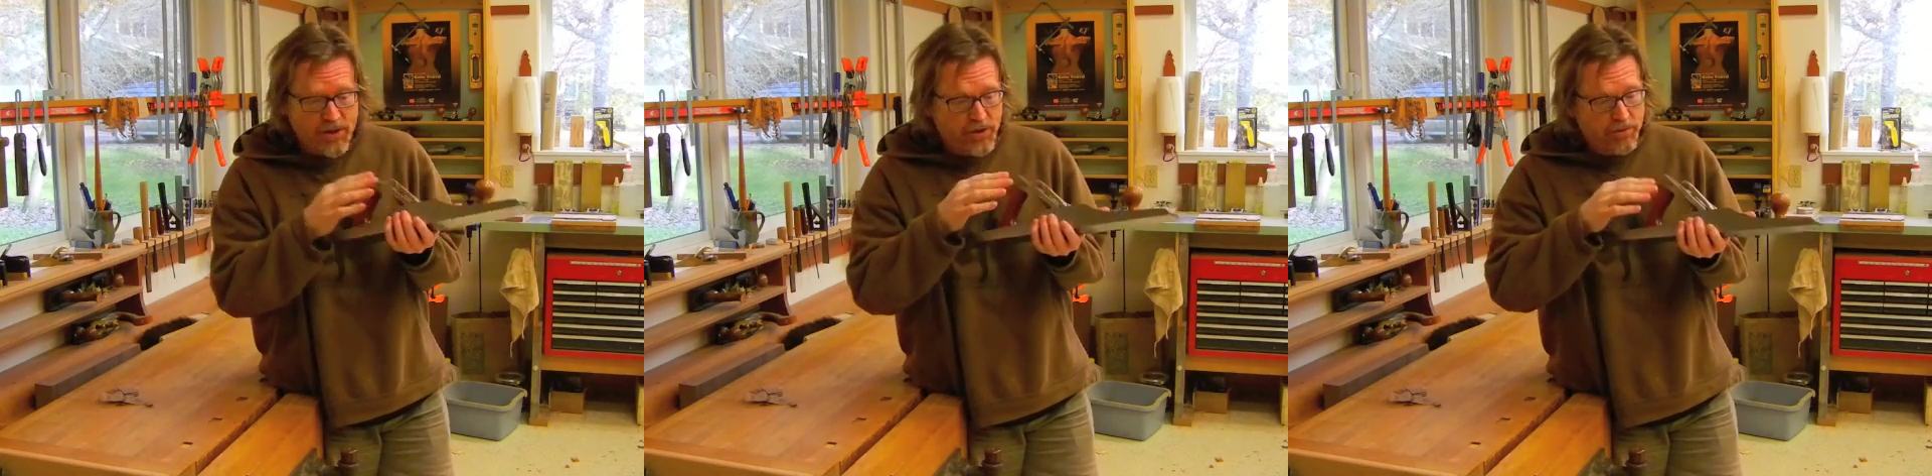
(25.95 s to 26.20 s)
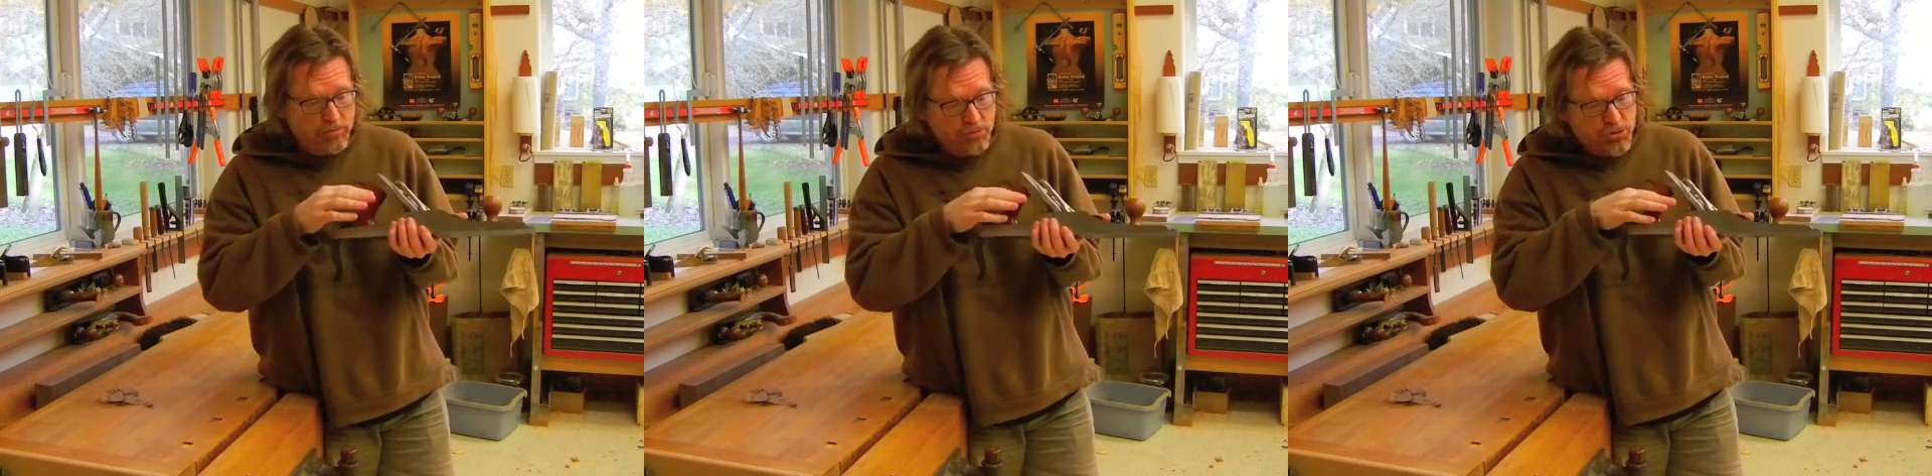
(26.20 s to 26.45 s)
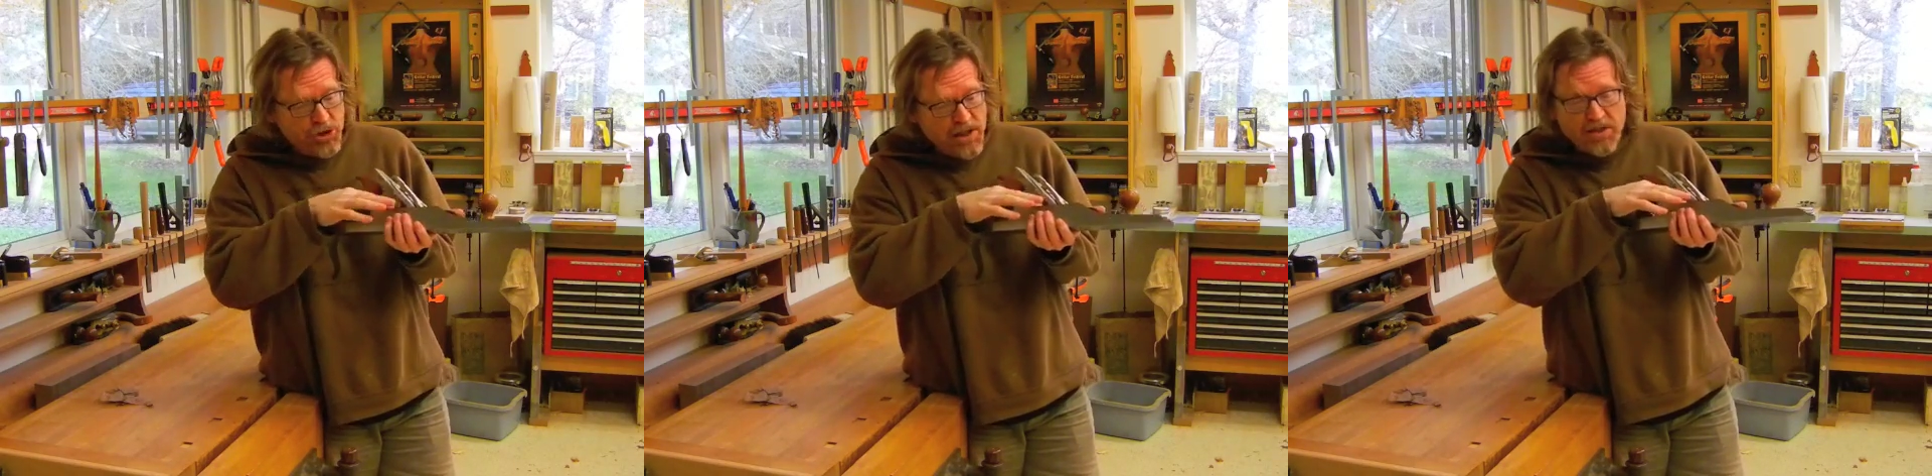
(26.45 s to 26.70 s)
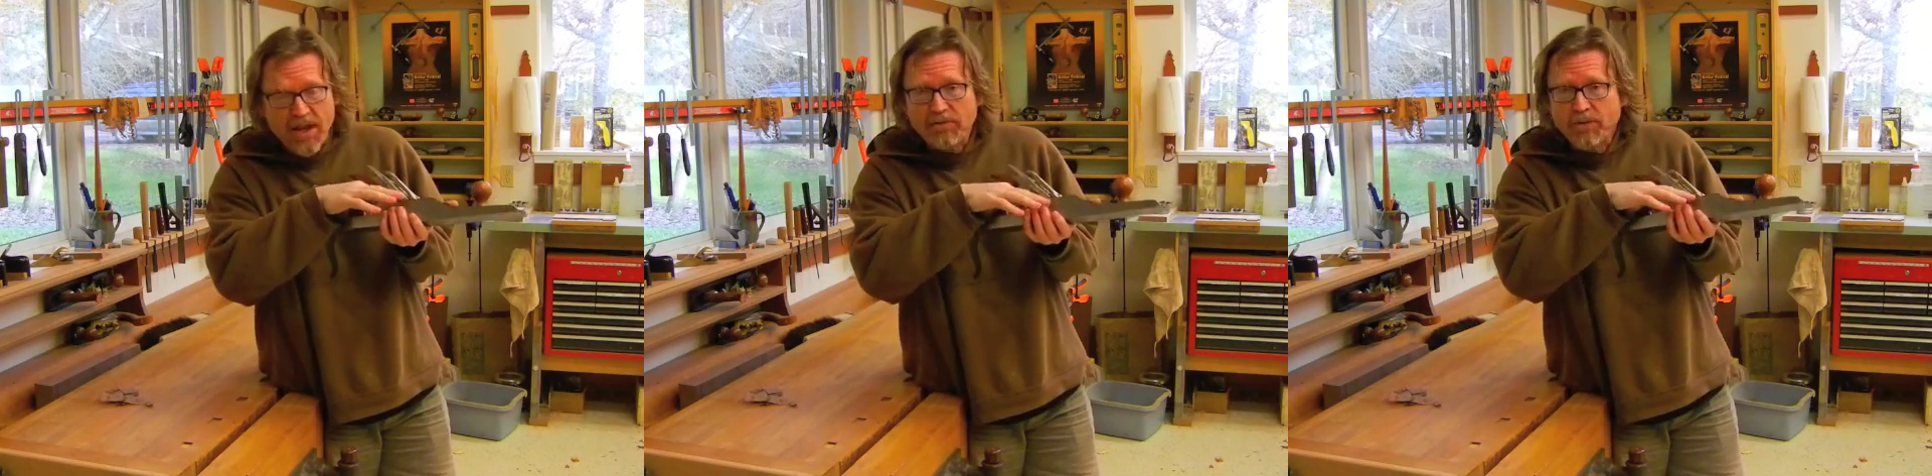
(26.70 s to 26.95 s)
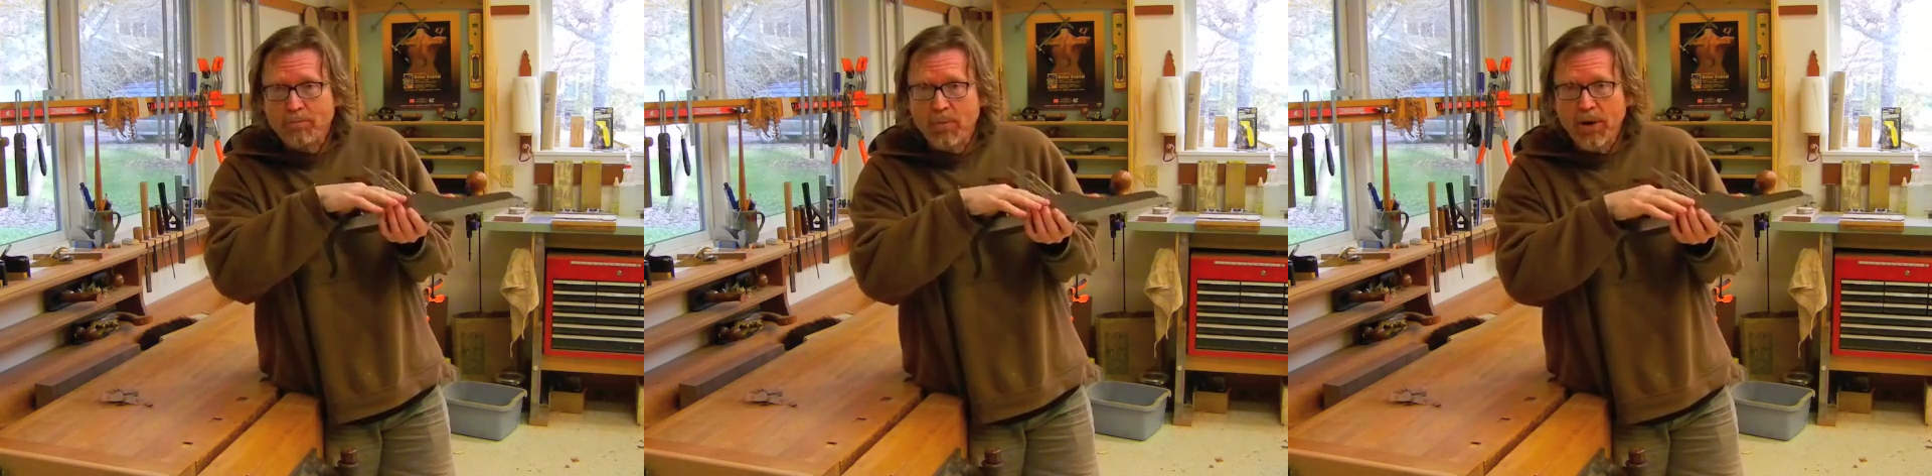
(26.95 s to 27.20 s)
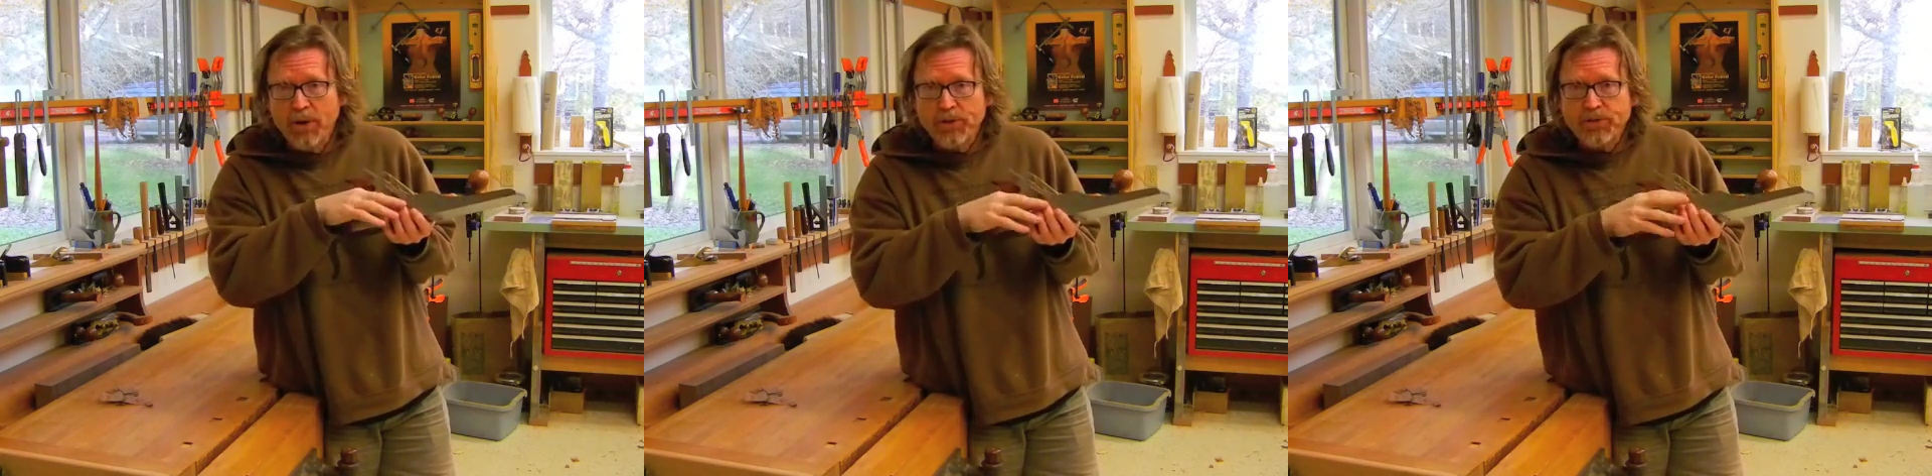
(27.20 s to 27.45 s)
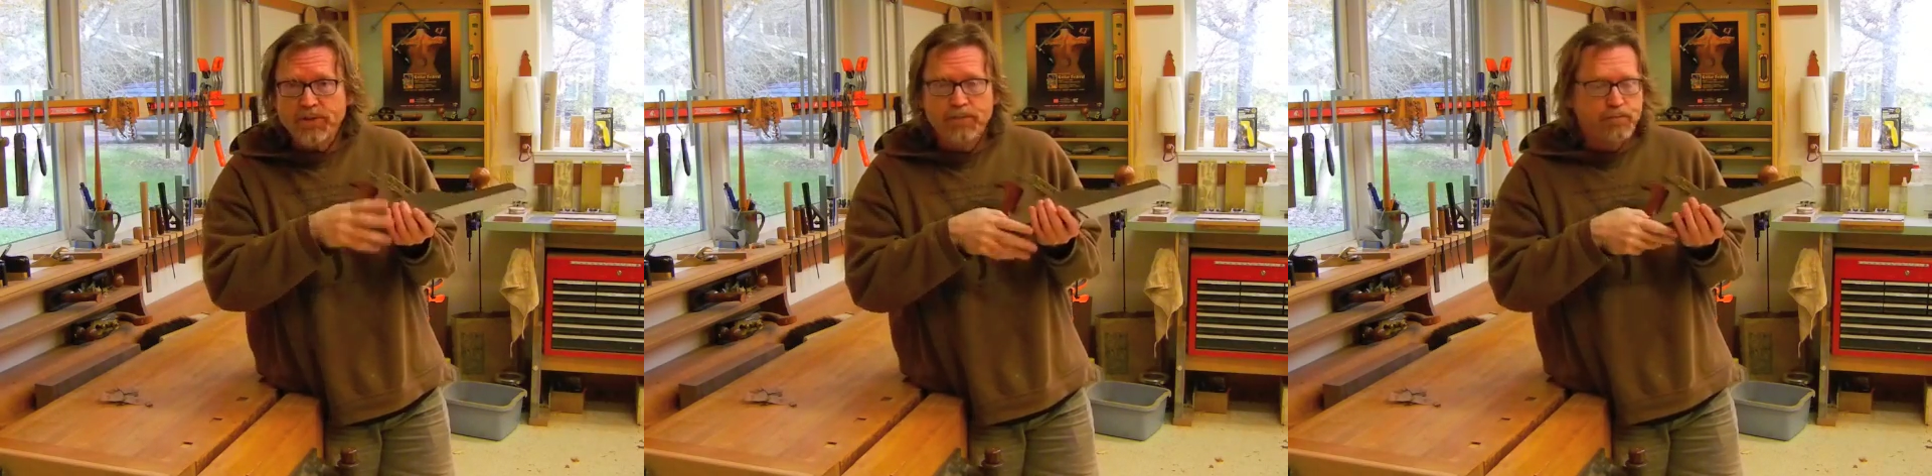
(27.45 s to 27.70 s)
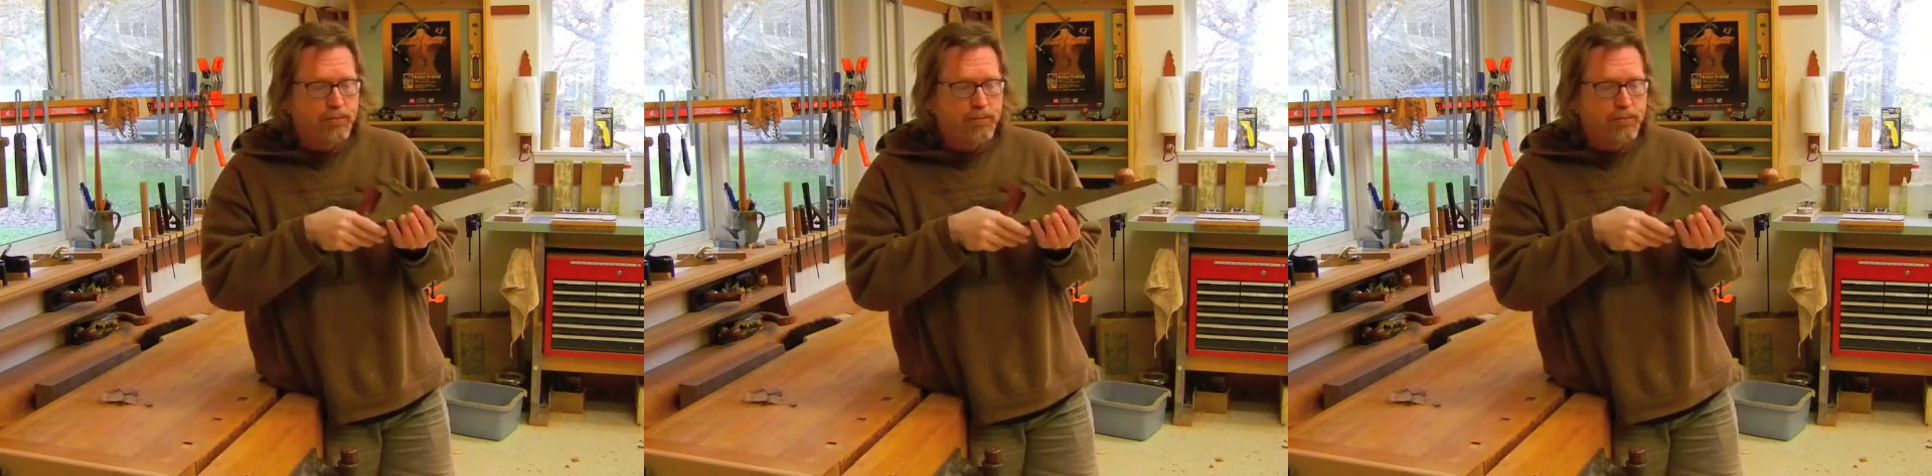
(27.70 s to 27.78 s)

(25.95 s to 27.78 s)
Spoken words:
to chase after burrs,